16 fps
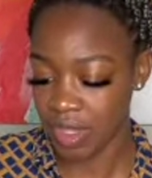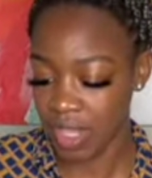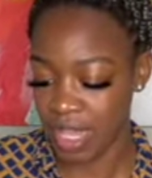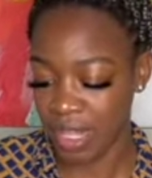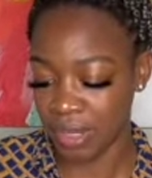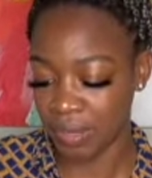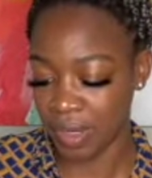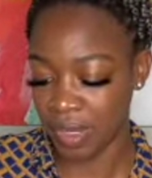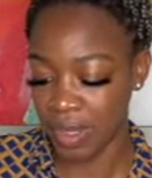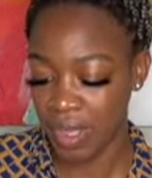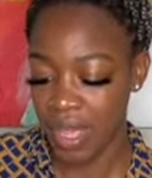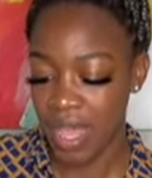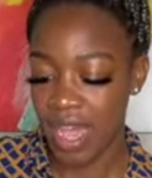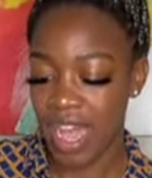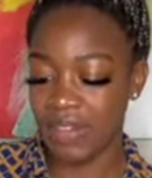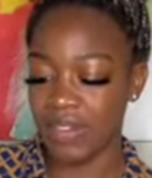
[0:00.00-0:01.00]
LOL.
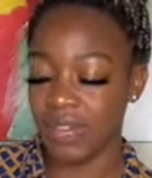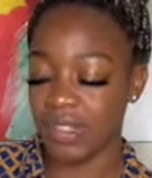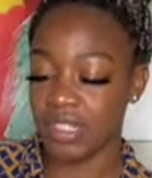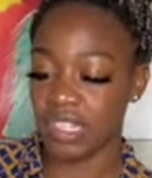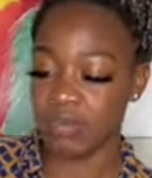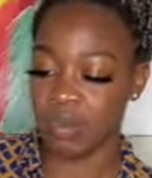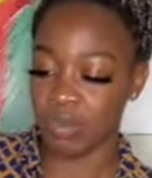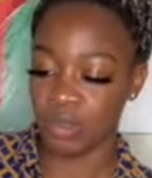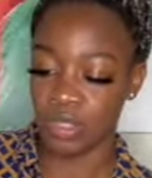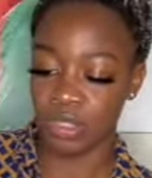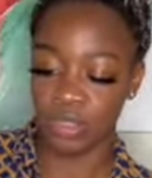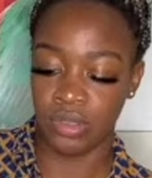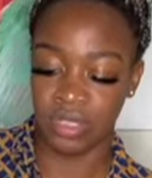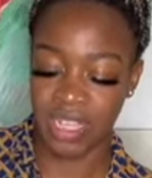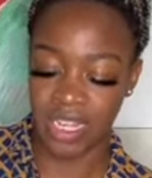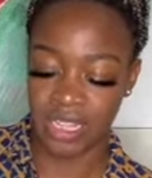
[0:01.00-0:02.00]
I've even seen people
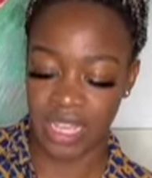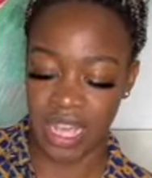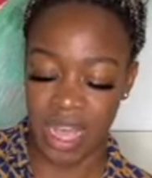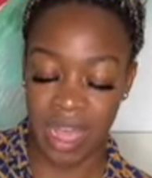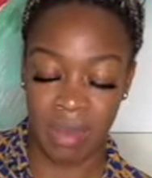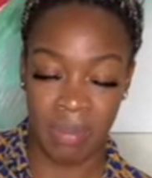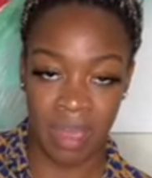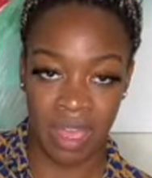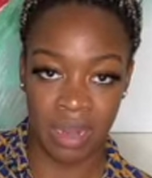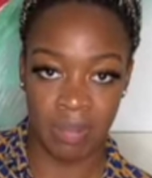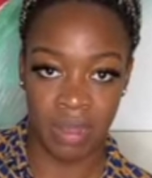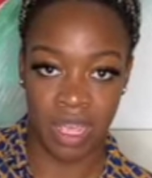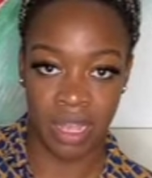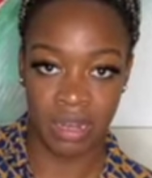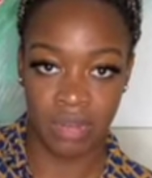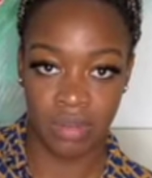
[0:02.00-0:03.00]
use like the iPad
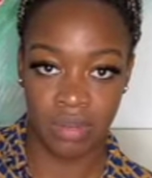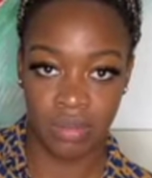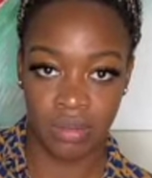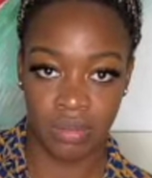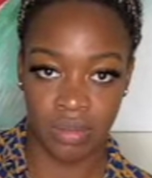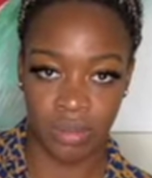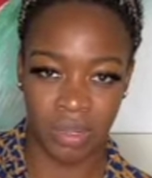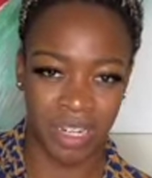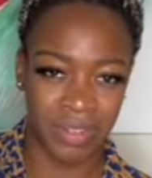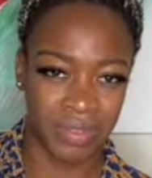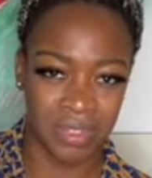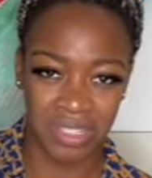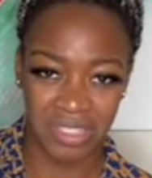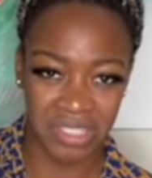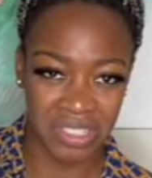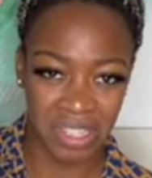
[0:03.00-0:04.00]
pen or whatever
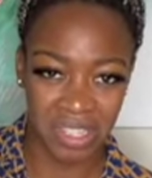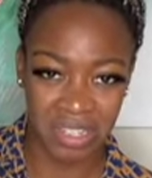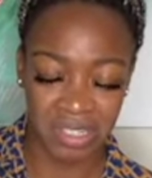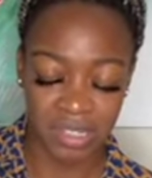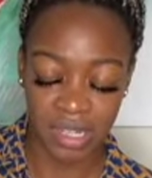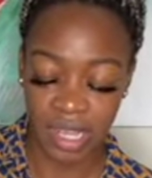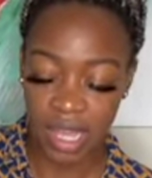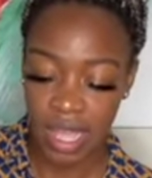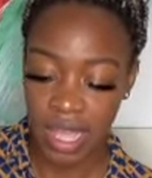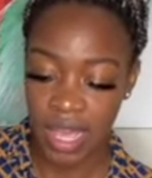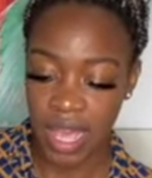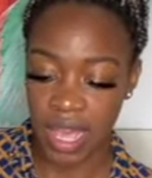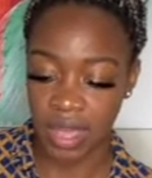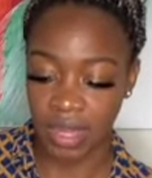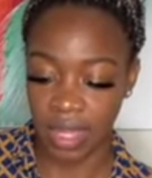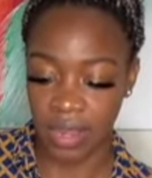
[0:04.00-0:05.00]
this is called
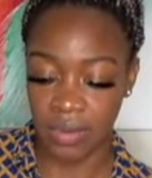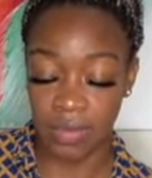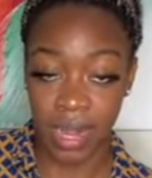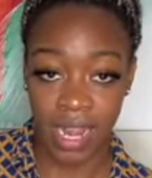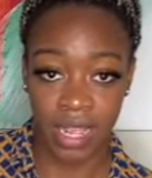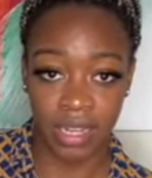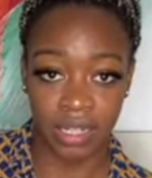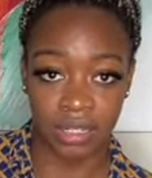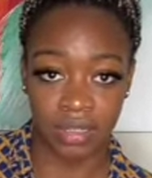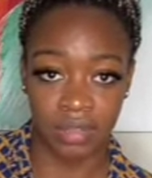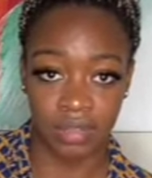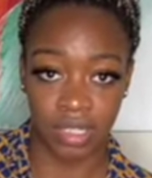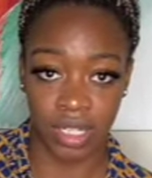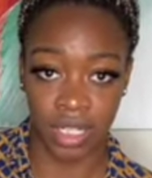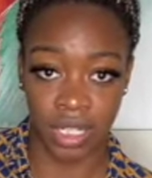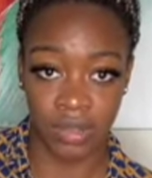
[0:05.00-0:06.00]
and like write
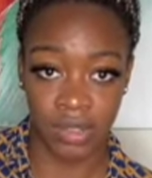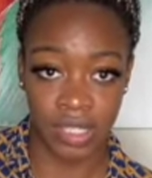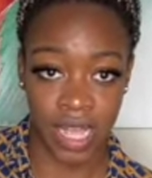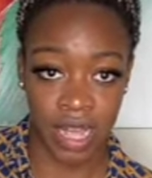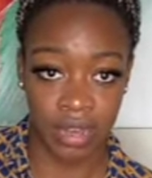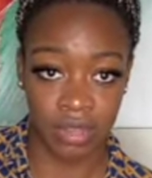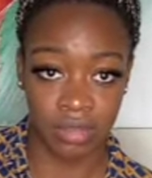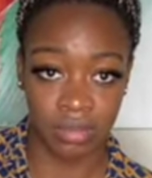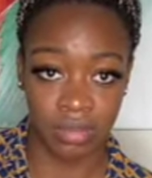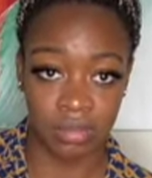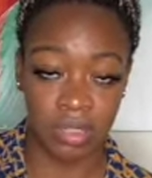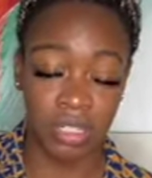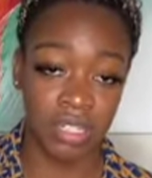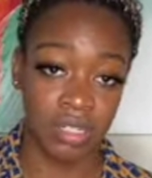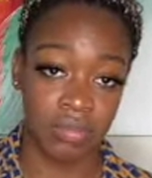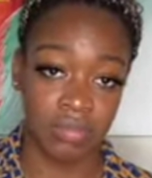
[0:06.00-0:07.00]
their notes out.
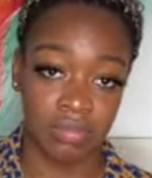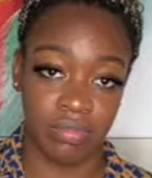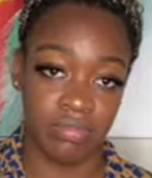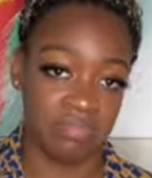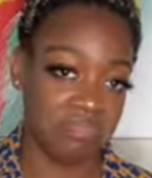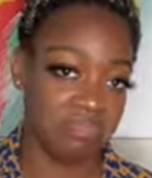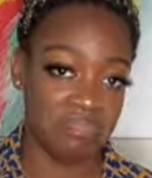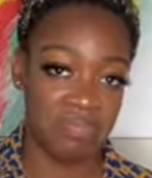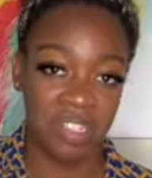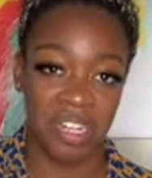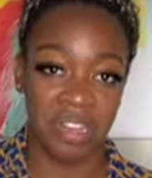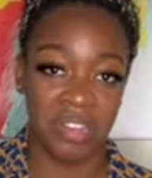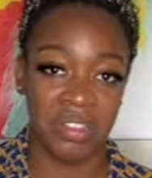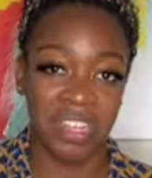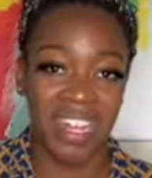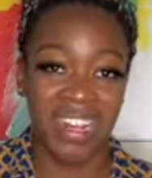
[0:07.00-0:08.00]
You can, you know,
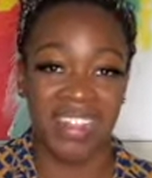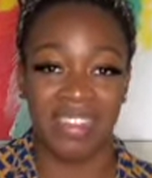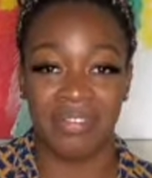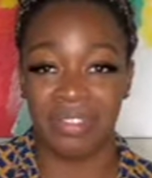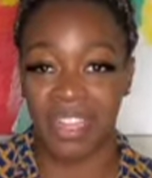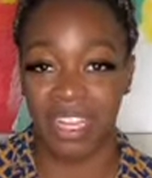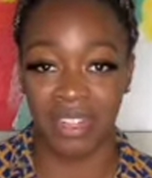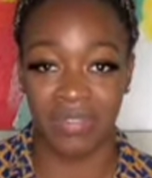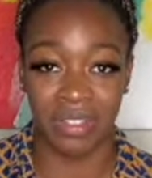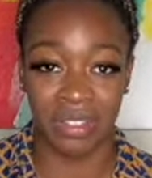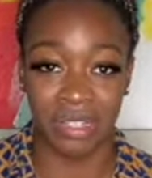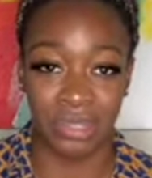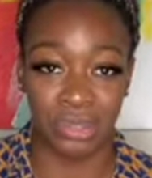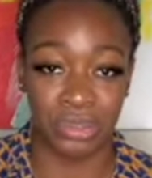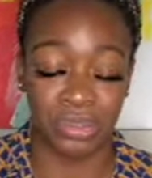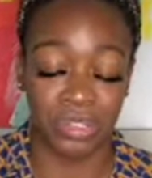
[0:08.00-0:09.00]
you gotta get creative in
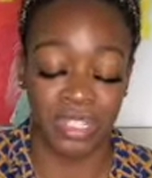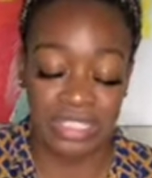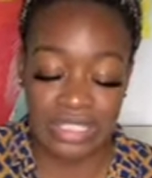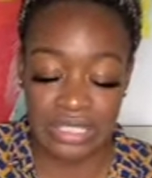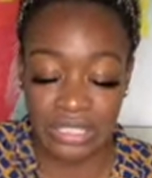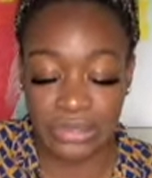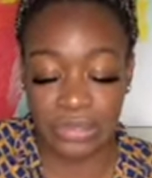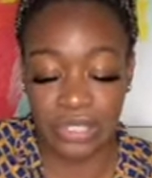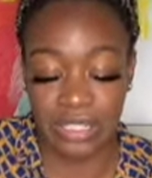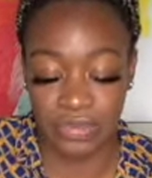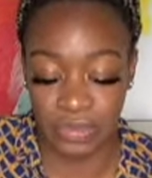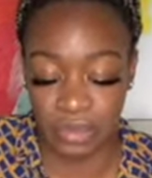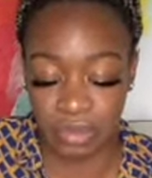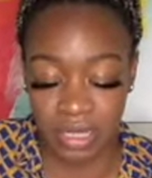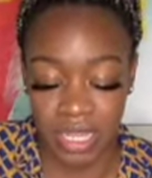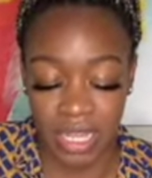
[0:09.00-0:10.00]
law school because it's
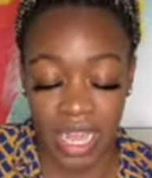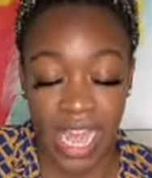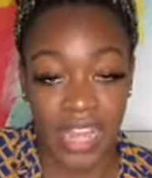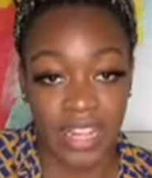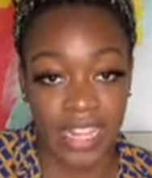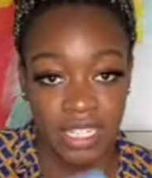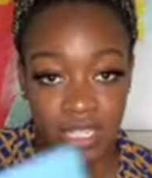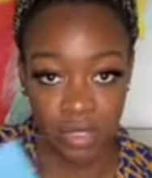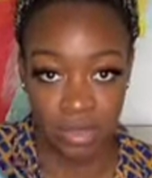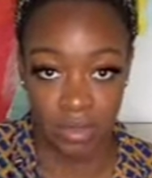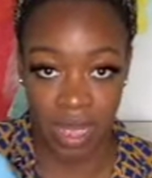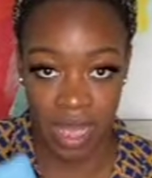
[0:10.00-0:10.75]
stressful, but I like to use my